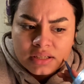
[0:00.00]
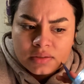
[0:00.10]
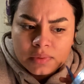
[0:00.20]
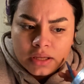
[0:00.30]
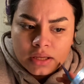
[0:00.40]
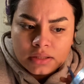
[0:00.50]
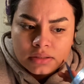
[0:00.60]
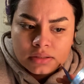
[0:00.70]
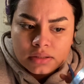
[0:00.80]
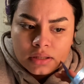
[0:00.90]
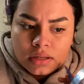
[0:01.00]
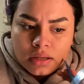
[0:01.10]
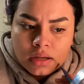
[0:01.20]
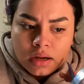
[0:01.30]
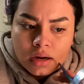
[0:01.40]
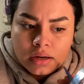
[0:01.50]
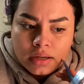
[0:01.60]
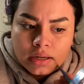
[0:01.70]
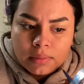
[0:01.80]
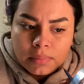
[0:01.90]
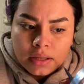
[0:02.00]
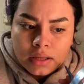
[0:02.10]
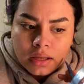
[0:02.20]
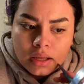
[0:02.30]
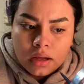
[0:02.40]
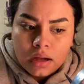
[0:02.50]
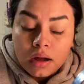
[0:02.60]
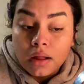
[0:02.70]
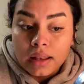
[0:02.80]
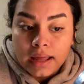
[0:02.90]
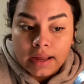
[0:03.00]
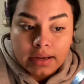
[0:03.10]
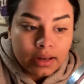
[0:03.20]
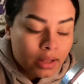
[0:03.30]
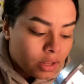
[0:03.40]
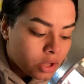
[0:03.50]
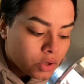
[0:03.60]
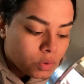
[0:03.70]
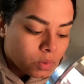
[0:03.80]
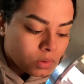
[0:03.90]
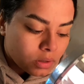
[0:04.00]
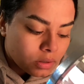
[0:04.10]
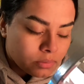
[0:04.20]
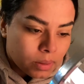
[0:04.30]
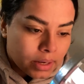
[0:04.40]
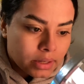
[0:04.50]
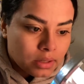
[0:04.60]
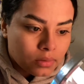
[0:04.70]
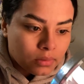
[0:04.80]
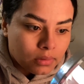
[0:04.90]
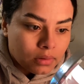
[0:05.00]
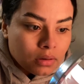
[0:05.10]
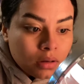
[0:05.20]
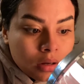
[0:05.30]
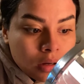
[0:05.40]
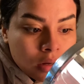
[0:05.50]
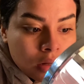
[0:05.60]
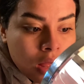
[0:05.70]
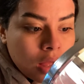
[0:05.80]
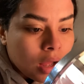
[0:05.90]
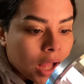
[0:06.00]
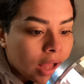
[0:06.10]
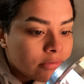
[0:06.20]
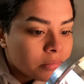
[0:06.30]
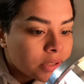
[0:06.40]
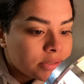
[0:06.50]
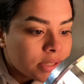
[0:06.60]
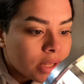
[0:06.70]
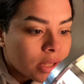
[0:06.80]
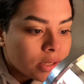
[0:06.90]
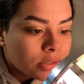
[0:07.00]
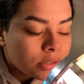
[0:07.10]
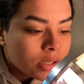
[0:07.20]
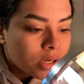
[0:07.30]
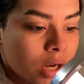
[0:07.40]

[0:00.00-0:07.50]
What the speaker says: weeks are gonna be online. Cool, right? Cool. I have a mustache.